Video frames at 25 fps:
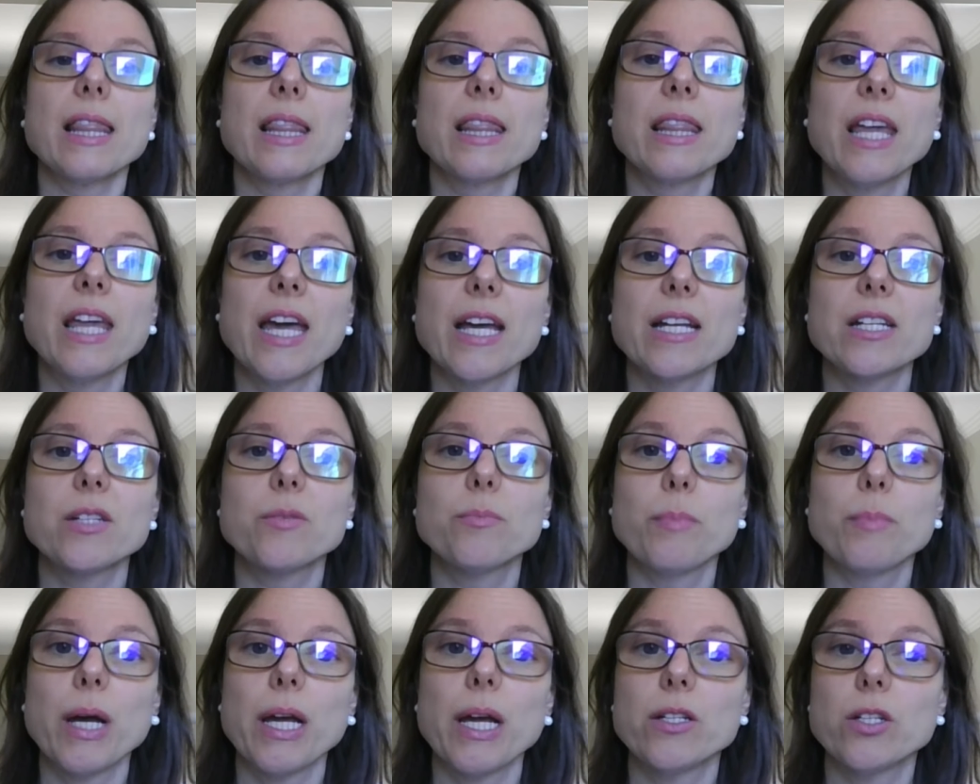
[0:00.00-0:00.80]

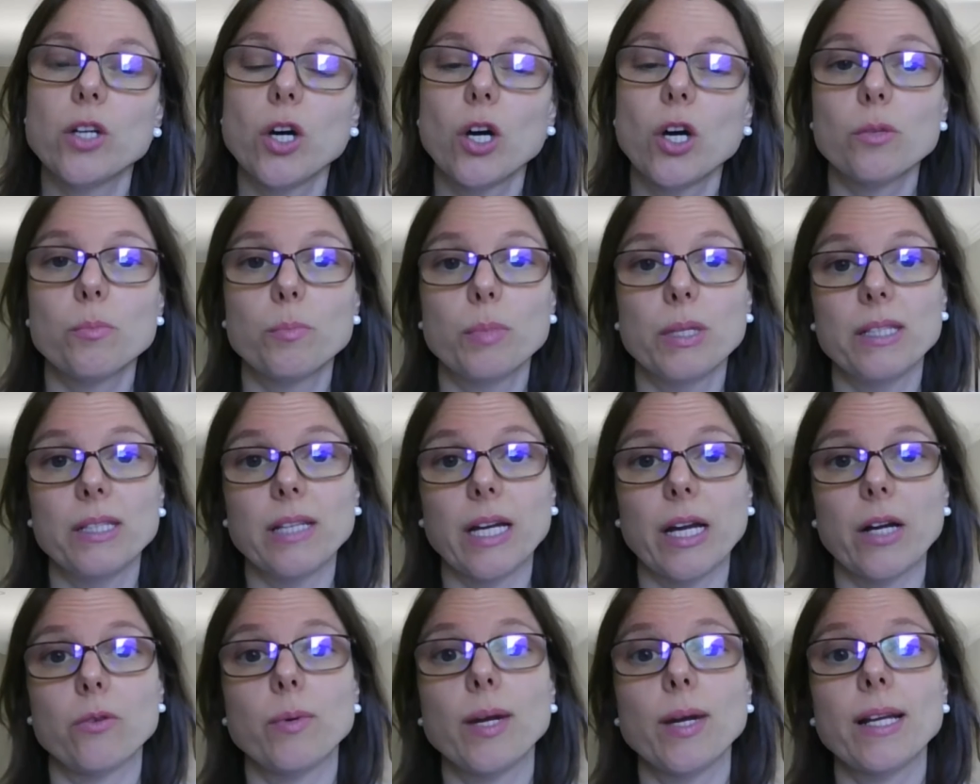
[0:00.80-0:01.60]
that may not be
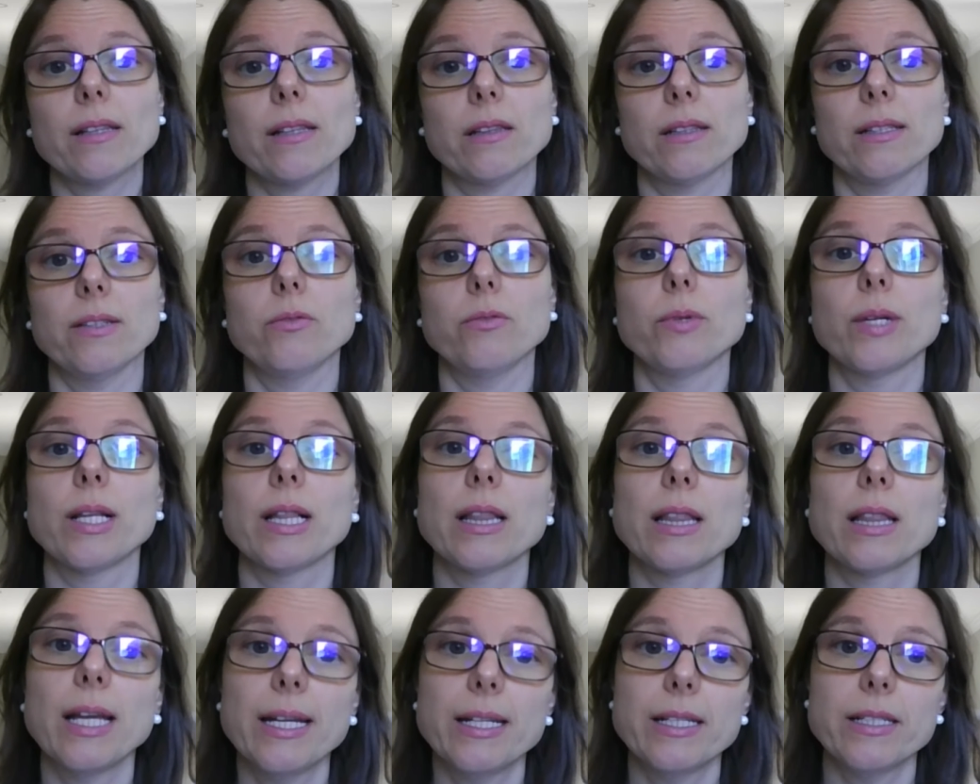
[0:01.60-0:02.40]
directly
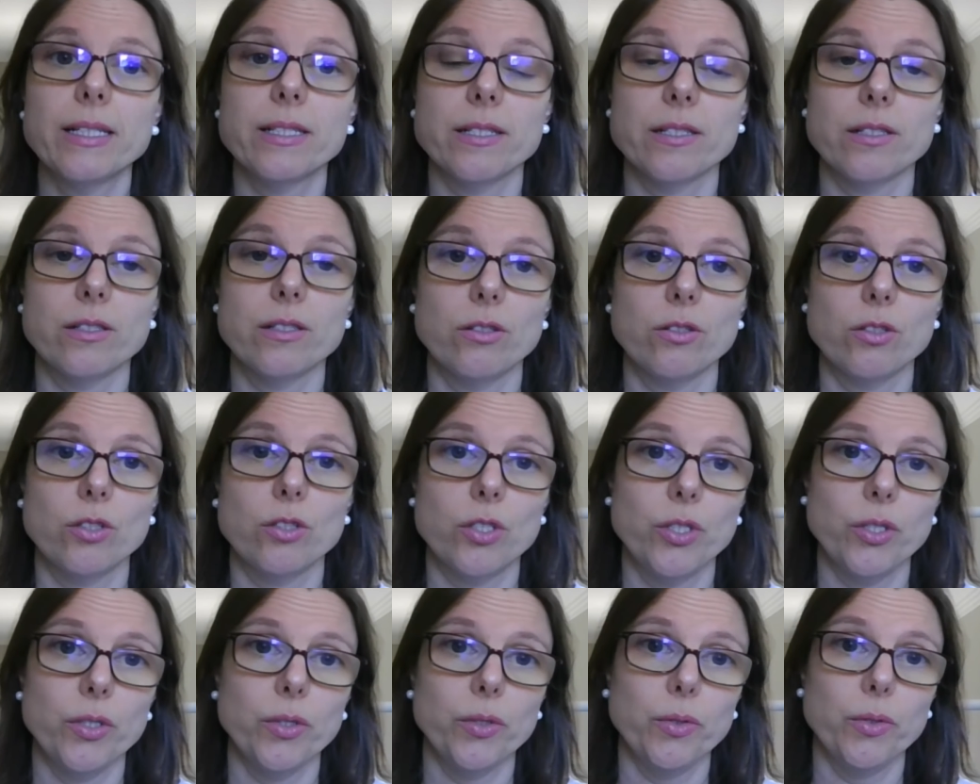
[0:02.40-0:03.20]
related
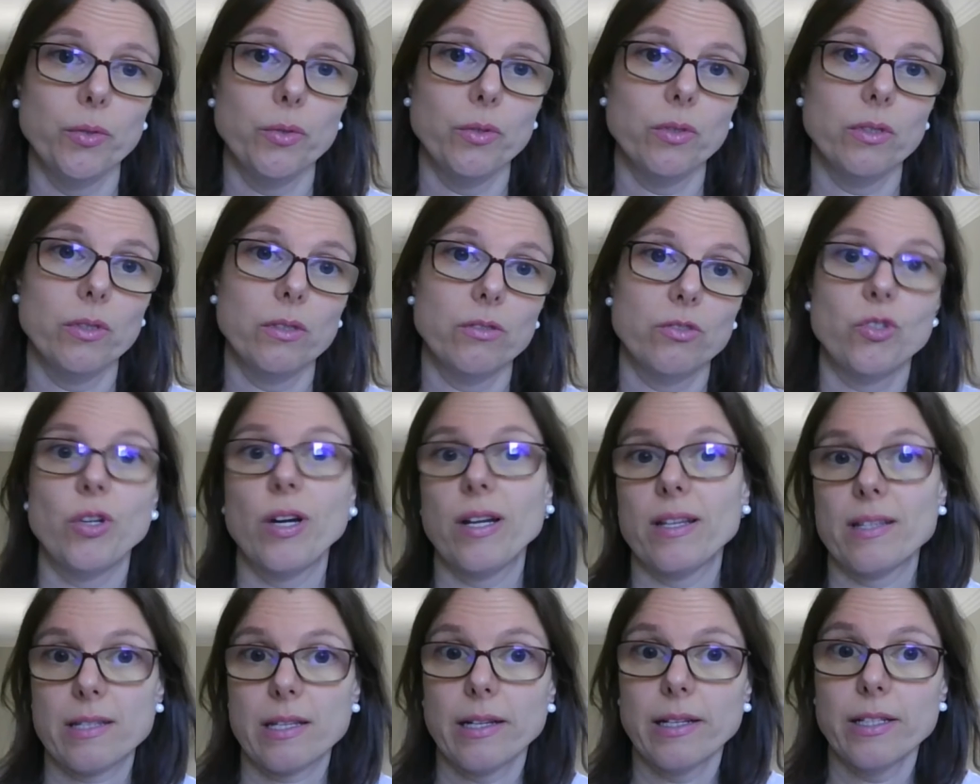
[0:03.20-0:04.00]
to
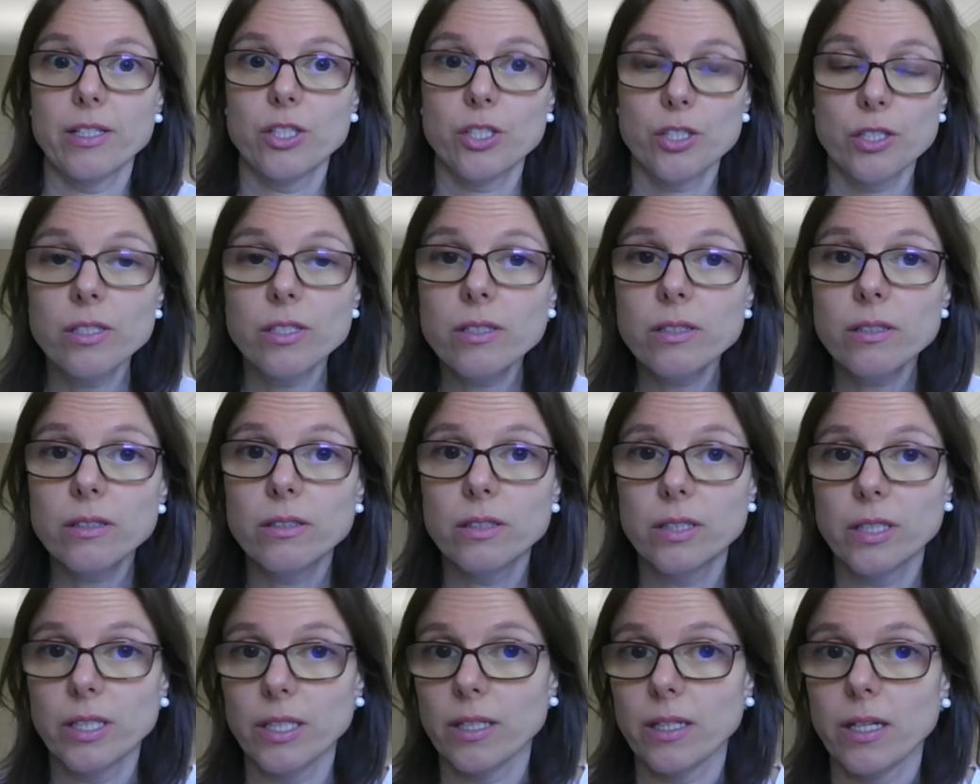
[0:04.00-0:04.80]
translation
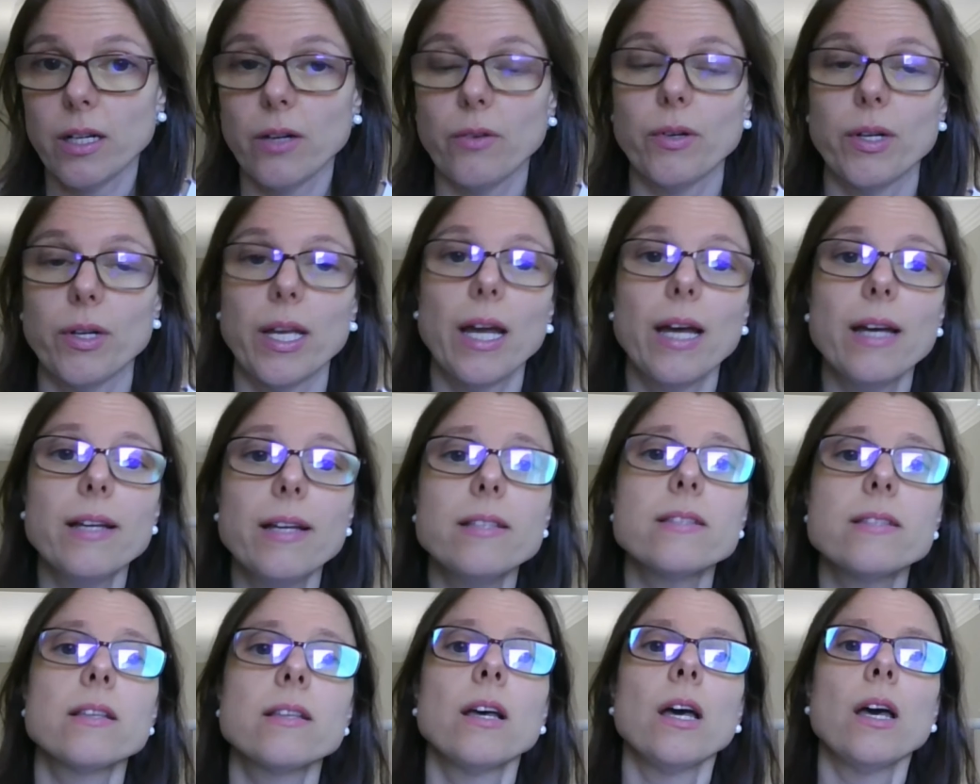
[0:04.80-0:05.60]
in our
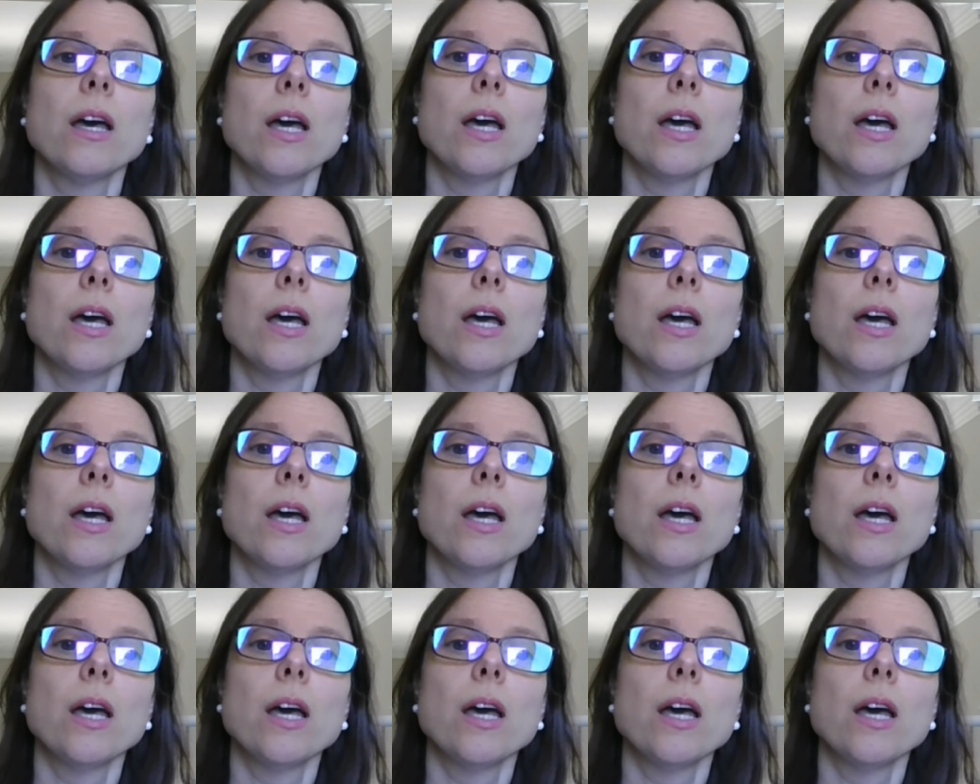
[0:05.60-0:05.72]
case,